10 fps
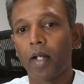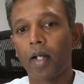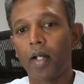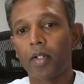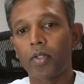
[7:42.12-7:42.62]

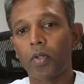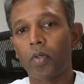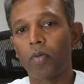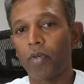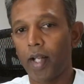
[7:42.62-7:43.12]
Uh,
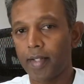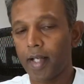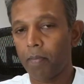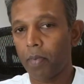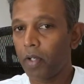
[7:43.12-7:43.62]
so, for
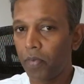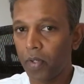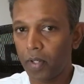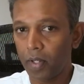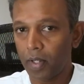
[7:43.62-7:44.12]
example, if
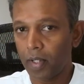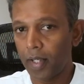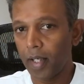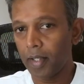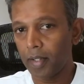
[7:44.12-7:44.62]
you are
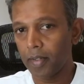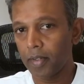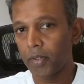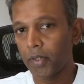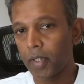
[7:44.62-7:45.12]
taking
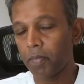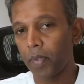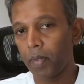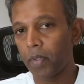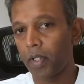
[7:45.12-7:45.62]
to
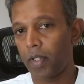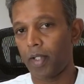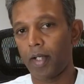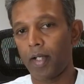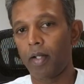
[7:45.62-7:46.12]
implement
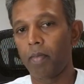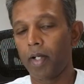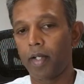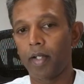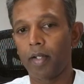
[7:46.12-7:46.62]
a
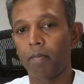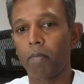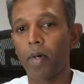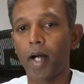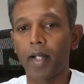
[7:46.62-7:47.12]
reliability
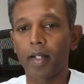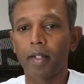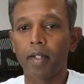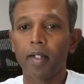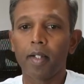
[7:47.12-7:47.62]
by
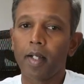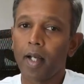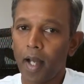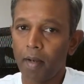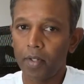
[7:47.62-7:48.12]

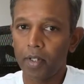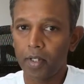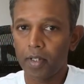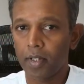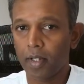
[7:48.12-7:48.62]
having
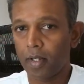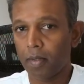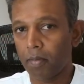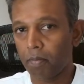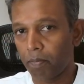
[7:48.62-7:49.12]
this
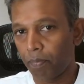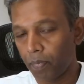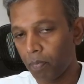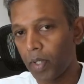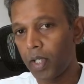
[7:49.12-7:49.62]
uh,
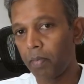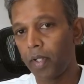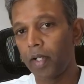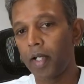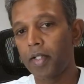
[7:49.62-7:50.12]

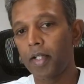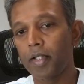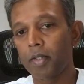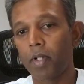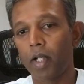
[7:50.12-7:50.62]
multiple
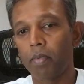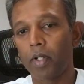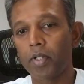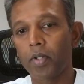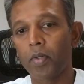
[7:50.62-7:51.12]
regions,
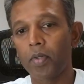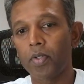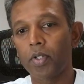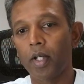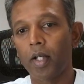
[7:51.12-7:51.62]
multiple
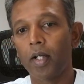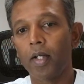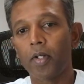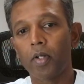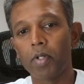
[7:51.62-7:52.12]
zones,
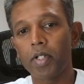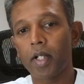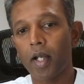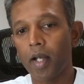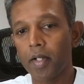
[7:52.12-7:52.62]
you must
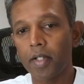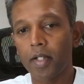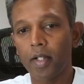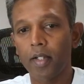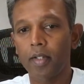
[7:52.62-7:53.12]

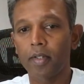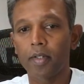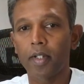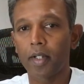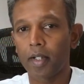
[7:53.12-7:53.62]
consider
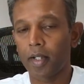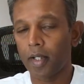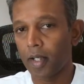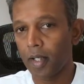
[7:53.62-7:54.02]
the